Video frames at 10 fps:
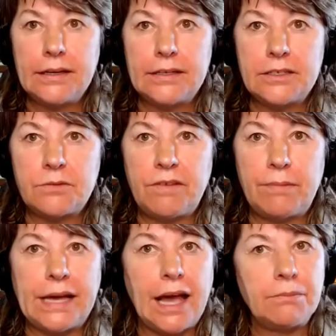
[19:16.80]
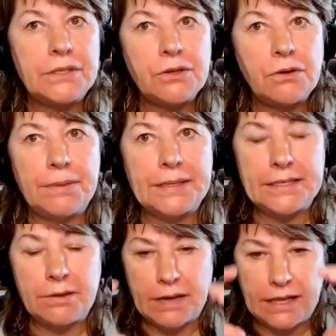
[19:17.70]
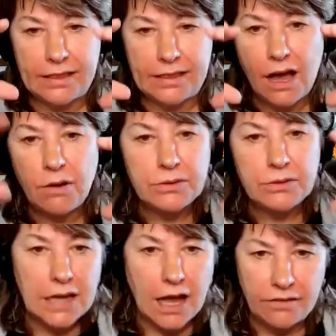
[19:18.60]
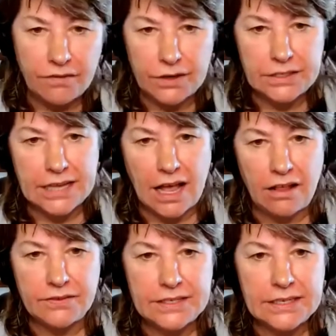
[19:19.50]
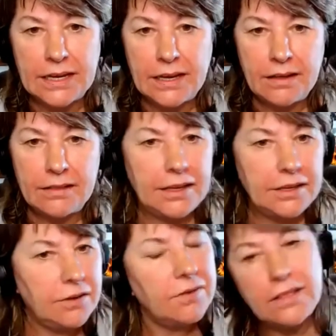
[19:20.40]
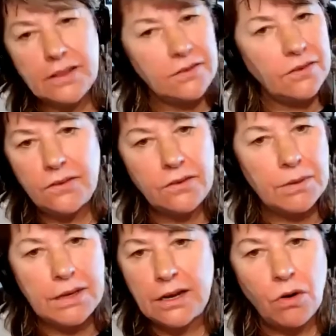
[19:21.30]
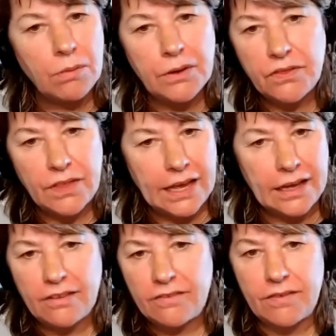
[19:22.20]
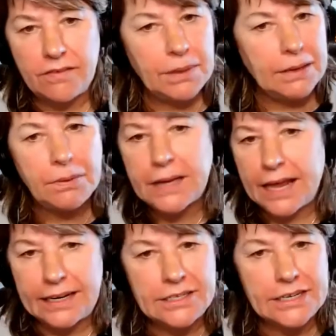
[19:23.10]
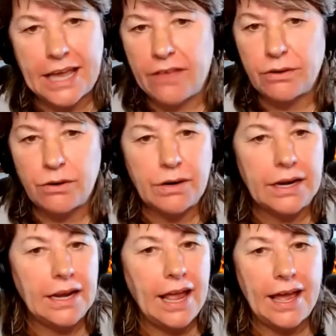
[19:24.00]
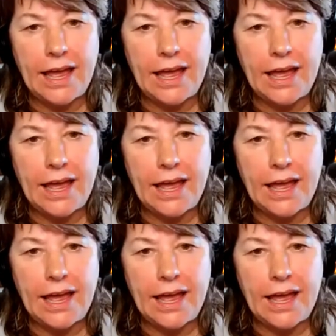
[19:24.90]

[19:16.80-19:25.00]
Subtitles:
is we've become so busy with outside of ourselves that this used to be a normal thing of people getting together and